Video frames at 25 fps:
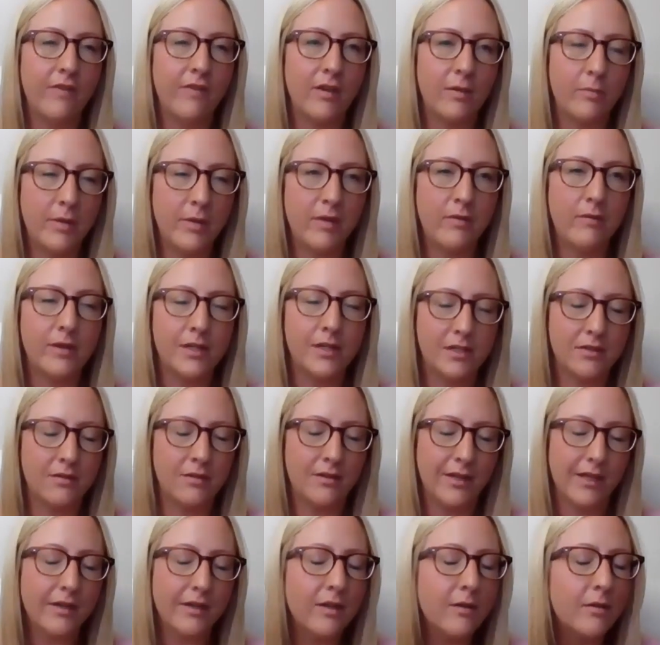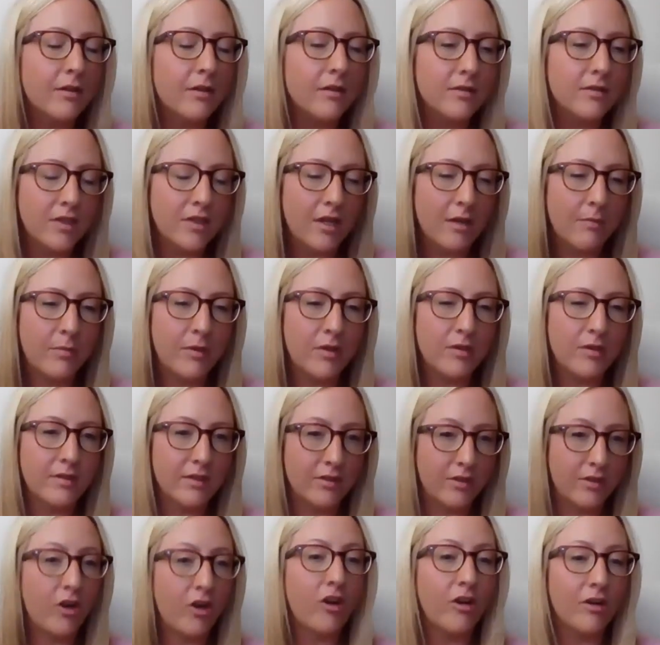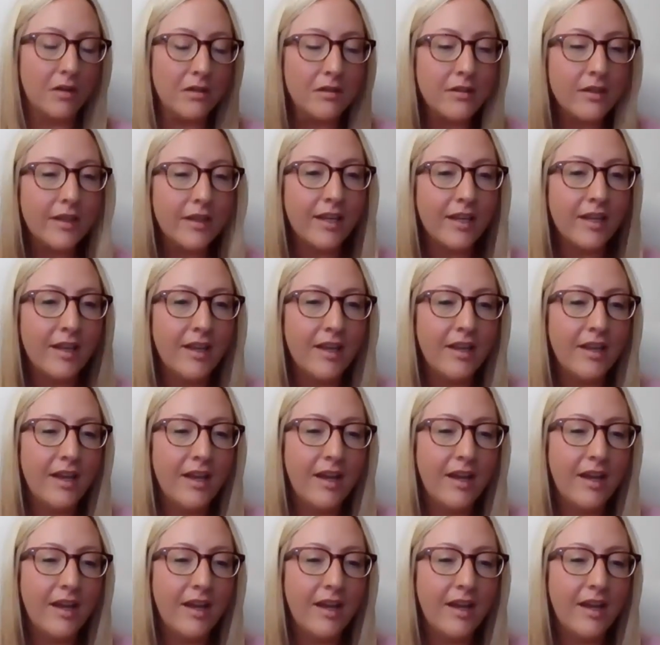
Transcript: VP regional leader job posted currently.